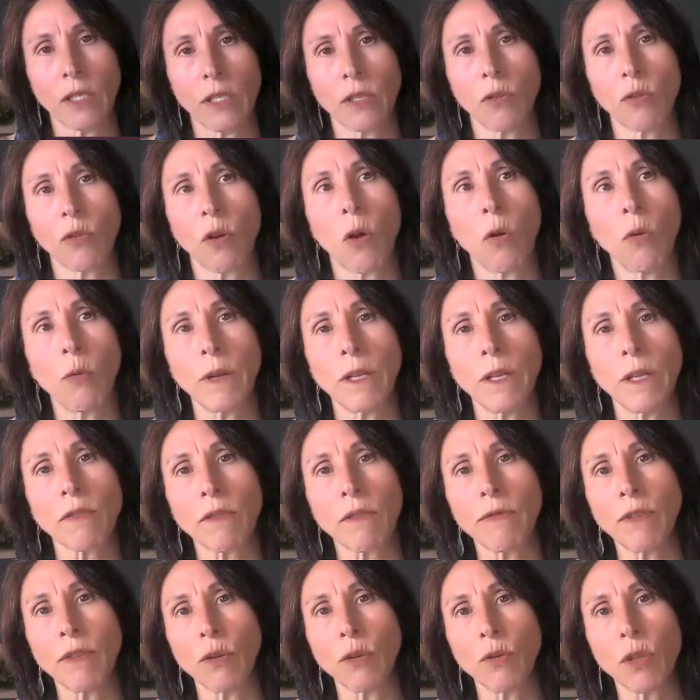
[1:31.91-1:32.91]
So always
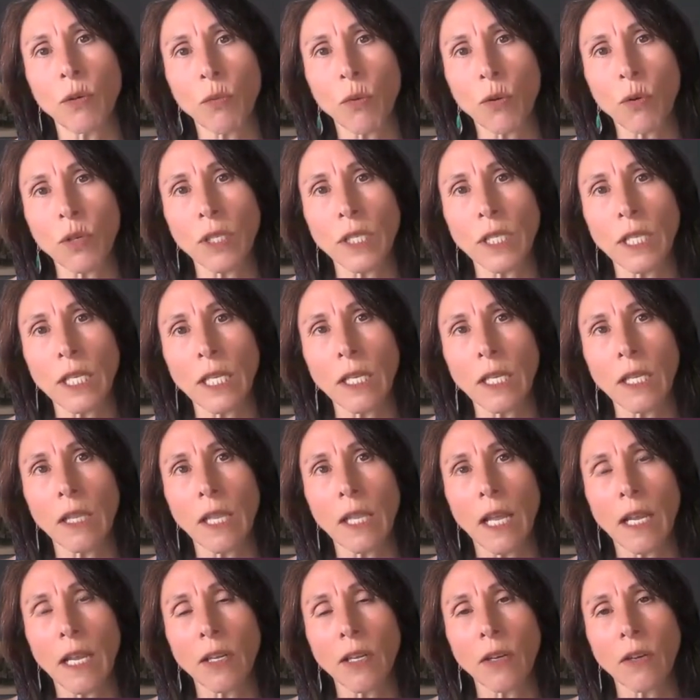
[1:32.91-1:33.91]
review the warranty
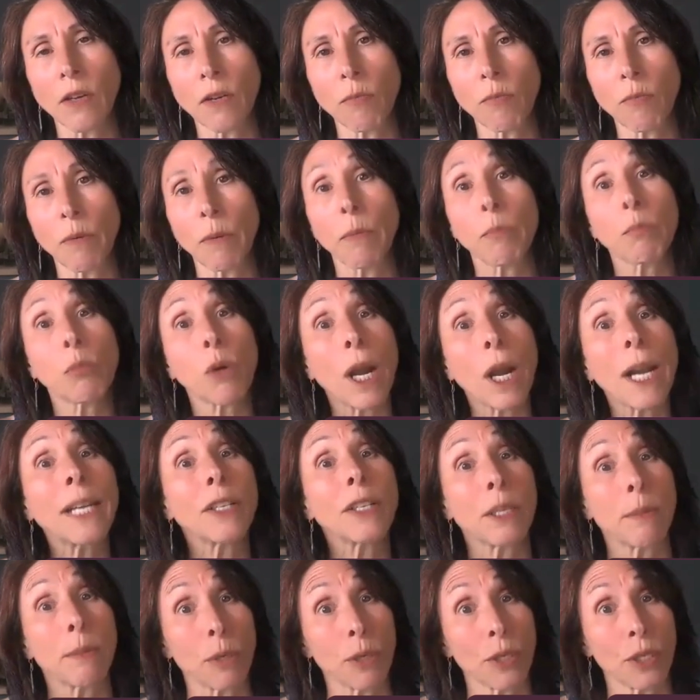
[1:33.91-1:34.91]
that you're
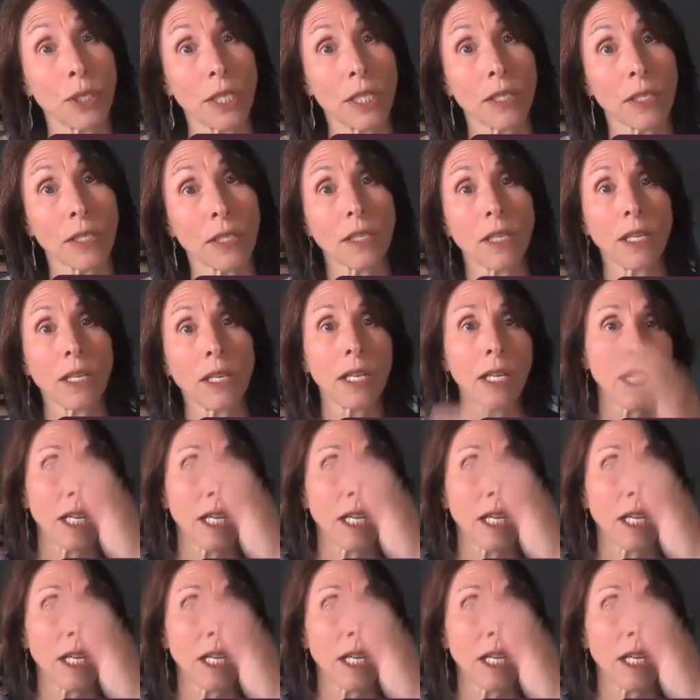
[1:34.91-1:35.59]
prior to purchase,